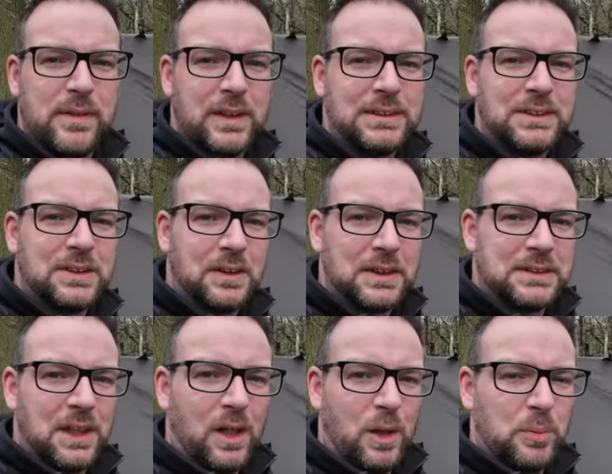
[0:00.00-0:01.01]
I've only just got the
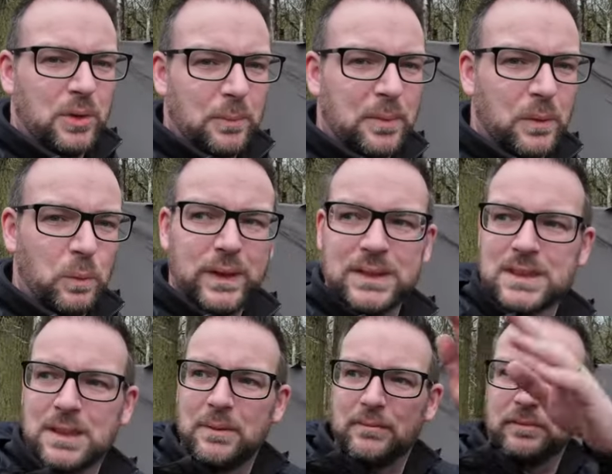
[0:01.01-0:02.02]
tarp up. The wind's
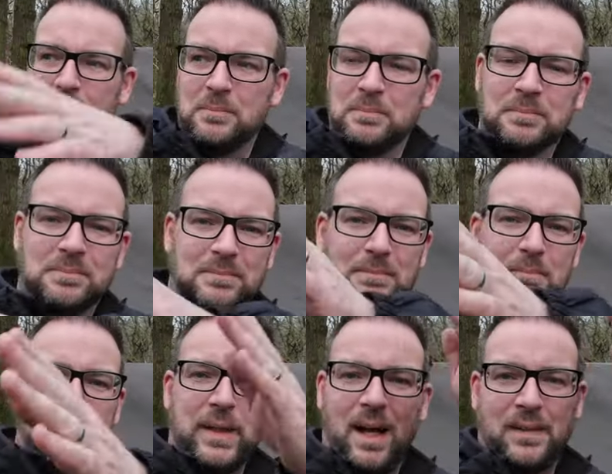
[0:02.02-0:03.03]
coming from
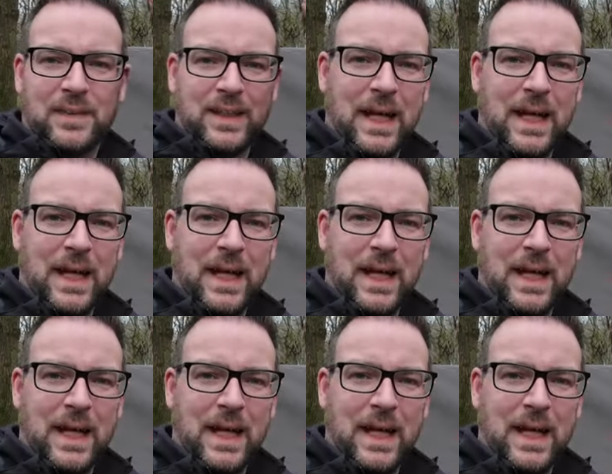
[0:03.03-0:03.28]
behind the